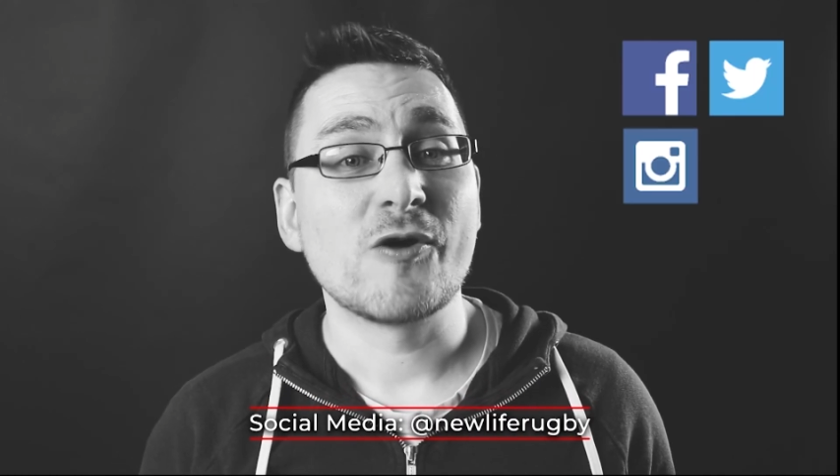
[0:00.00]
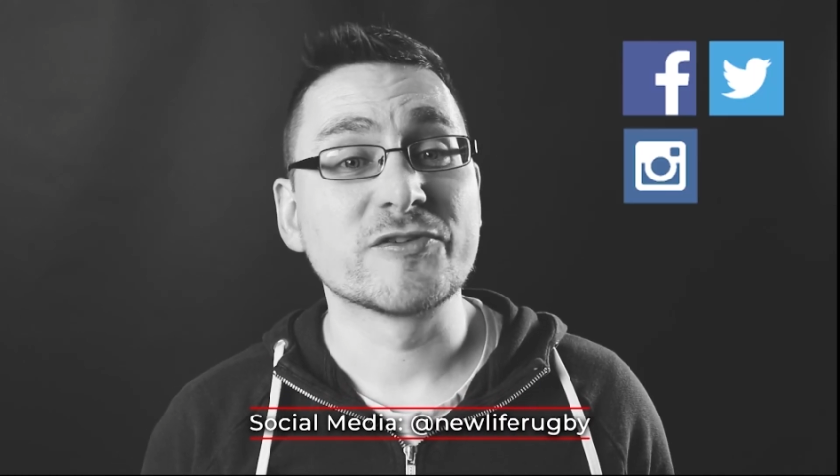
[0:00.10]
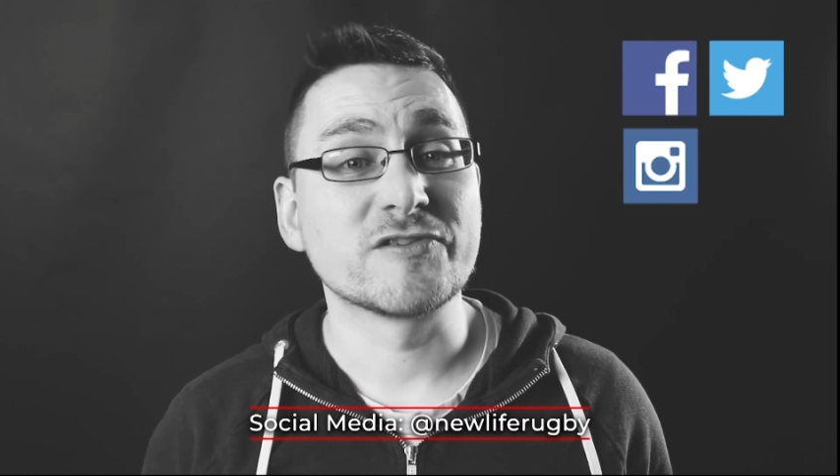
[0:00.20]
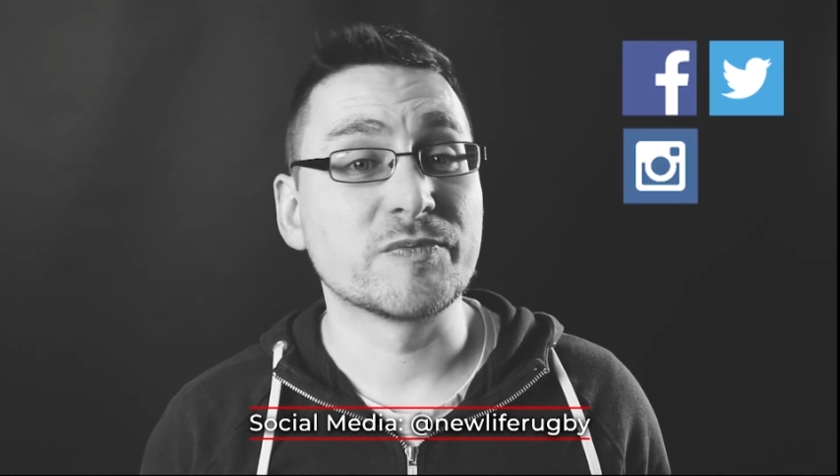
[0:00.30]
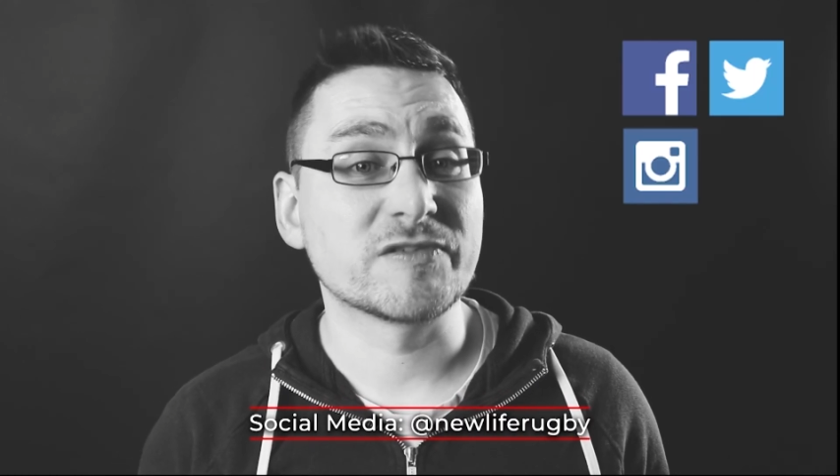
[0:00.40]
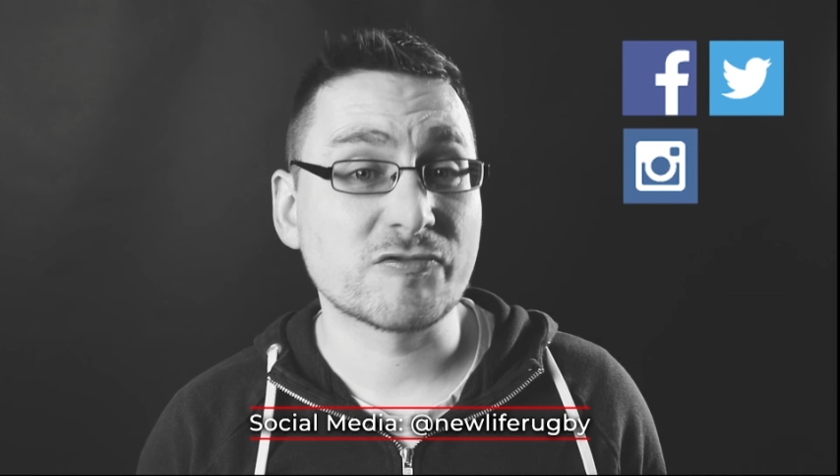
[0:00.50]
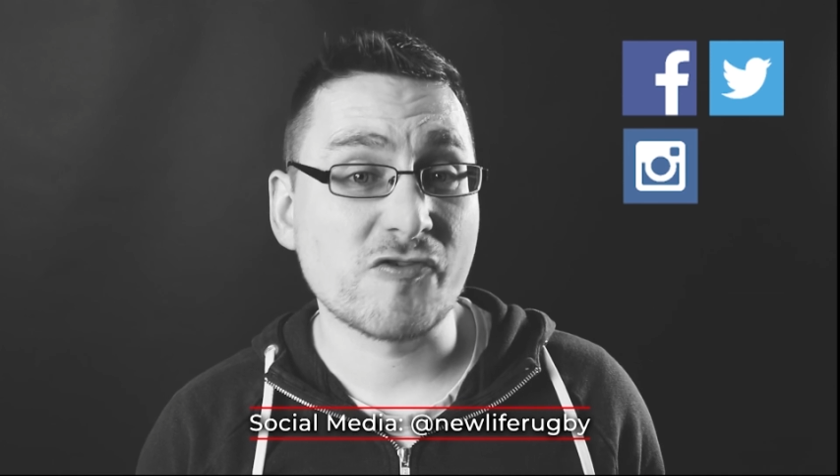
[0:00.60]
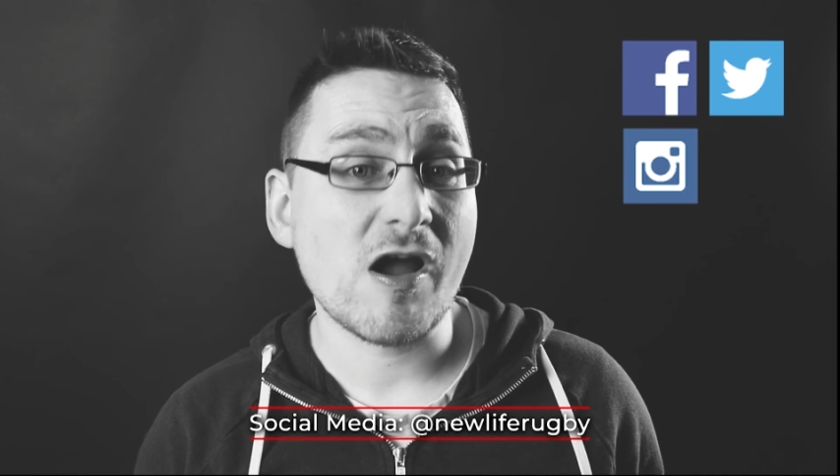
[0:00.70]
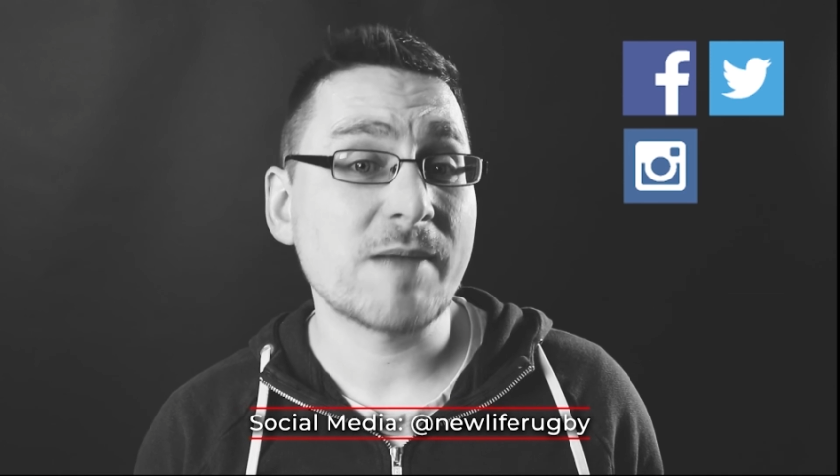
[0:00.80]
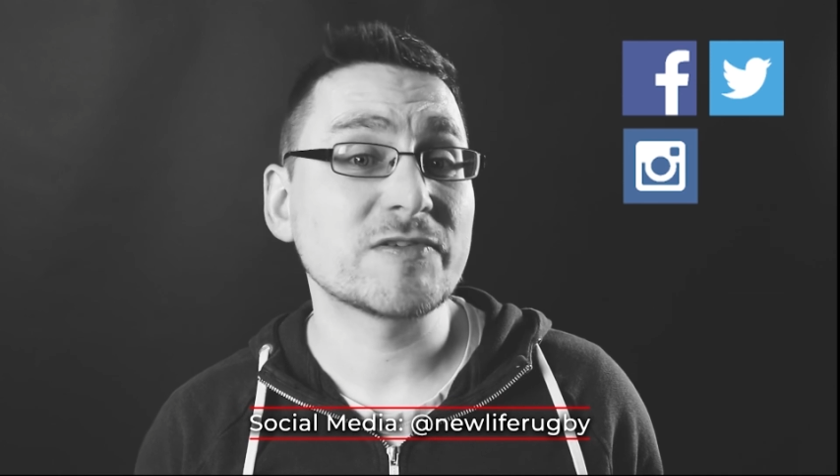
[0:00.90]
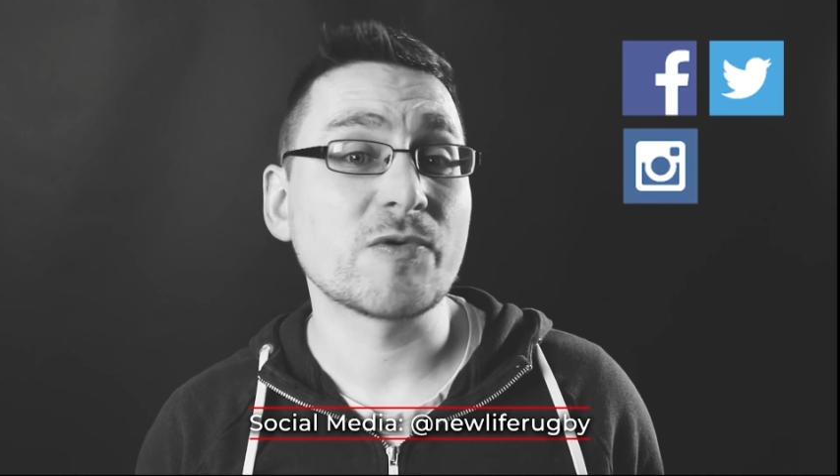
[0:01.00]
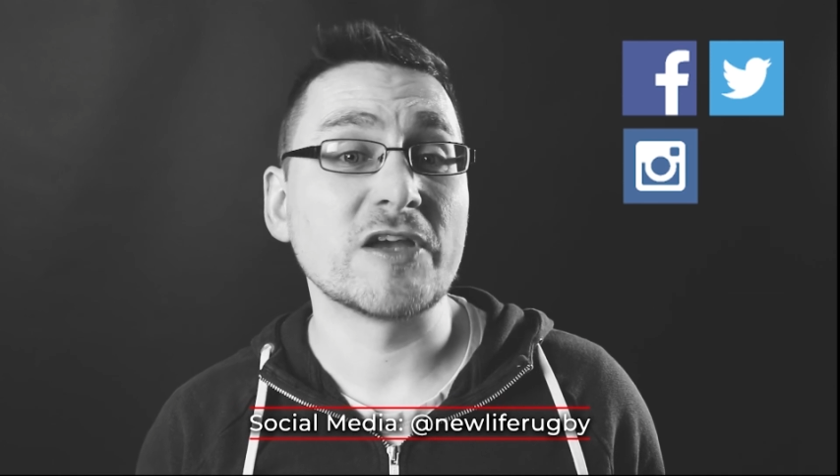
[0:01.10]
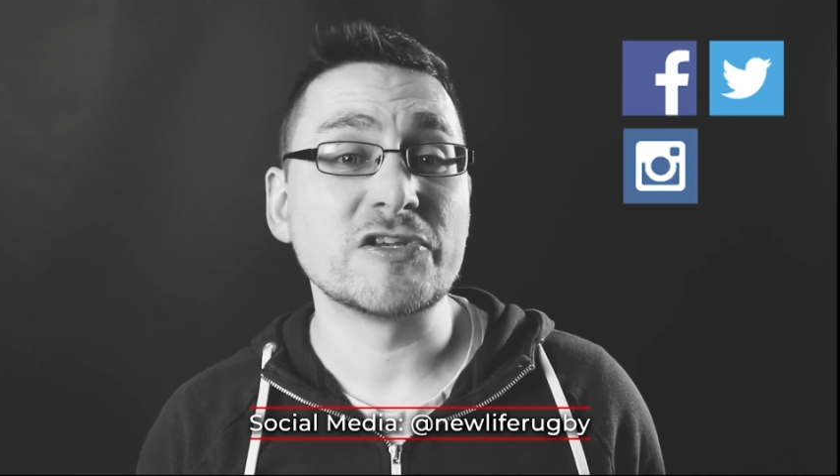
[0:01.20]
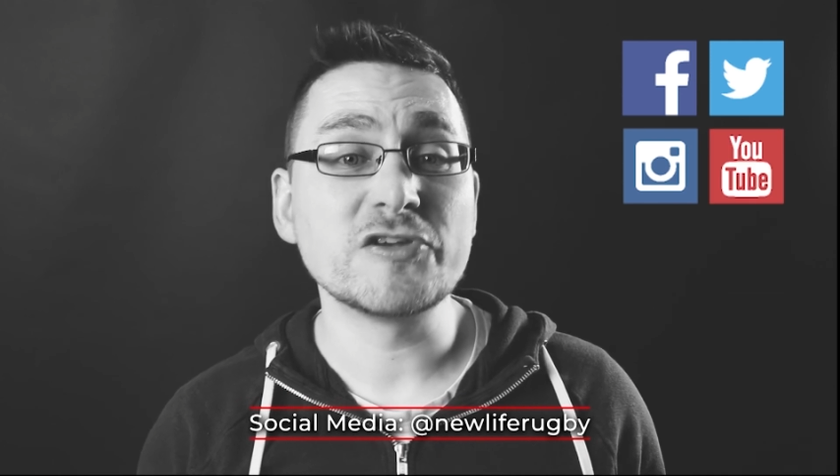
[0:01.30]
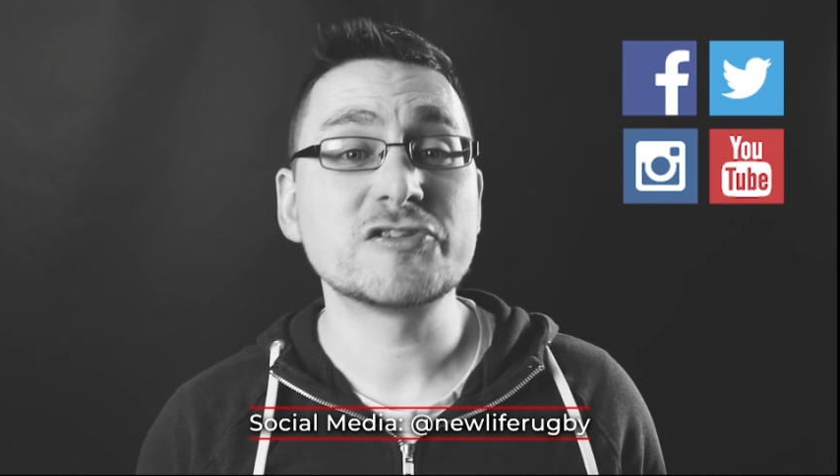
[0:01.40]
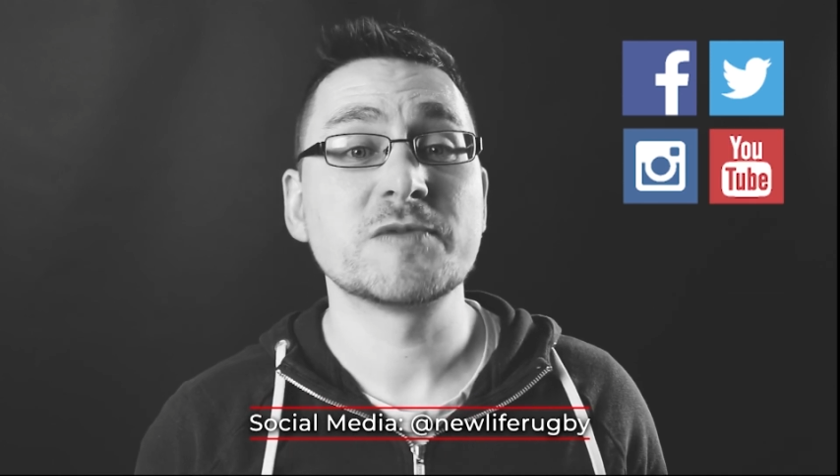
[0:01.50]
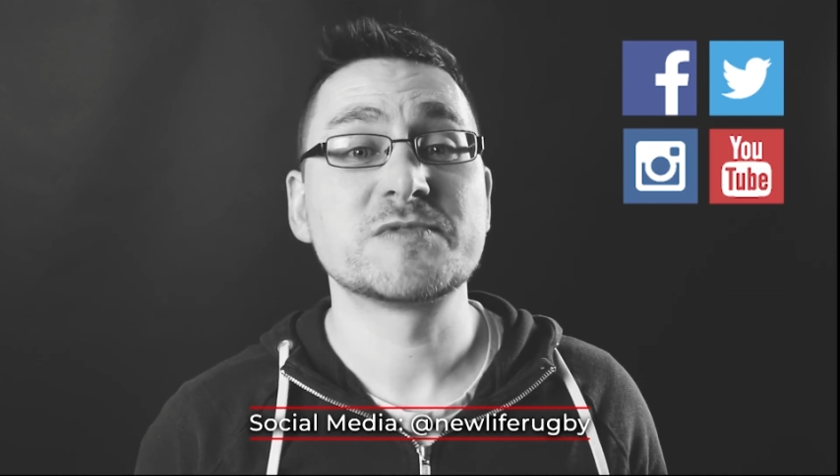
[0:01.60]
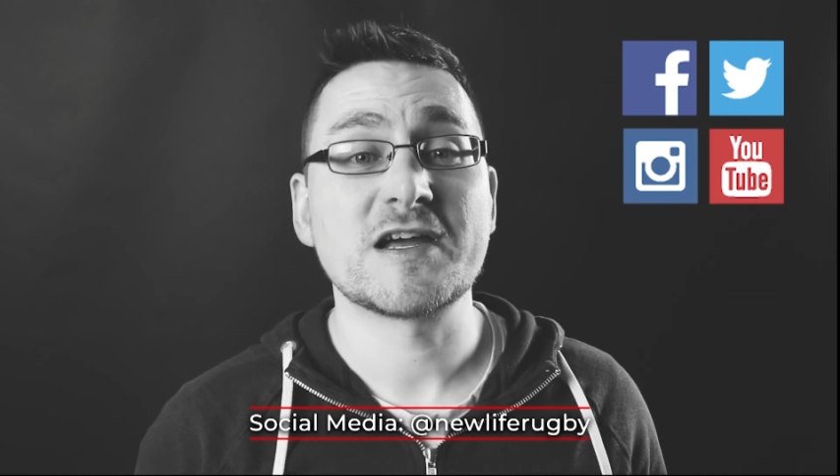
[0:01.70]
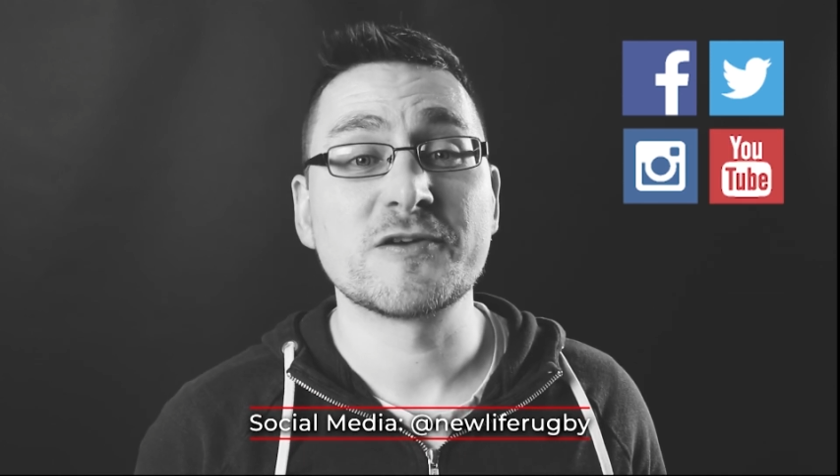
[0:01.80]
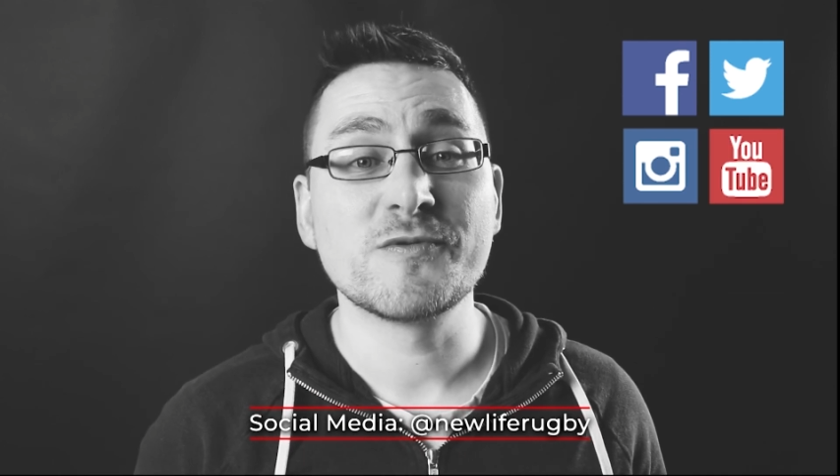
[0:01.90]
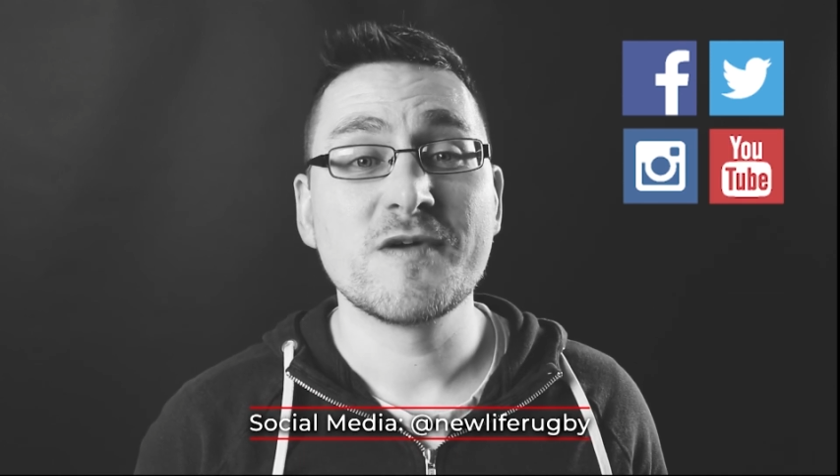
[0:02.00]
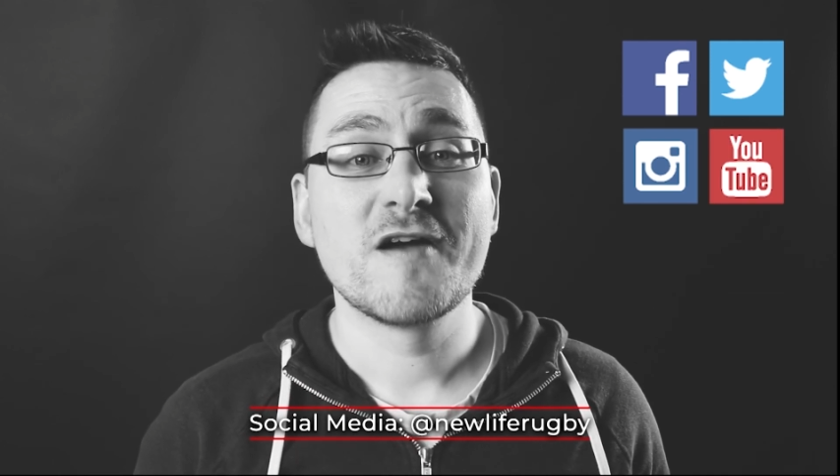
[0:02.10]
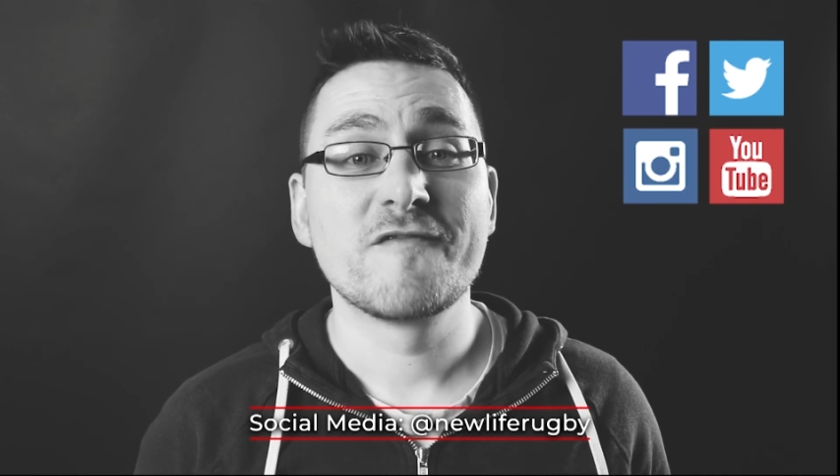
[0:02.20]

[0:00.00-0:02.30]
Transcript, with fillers: or subscribe to our YouTube channel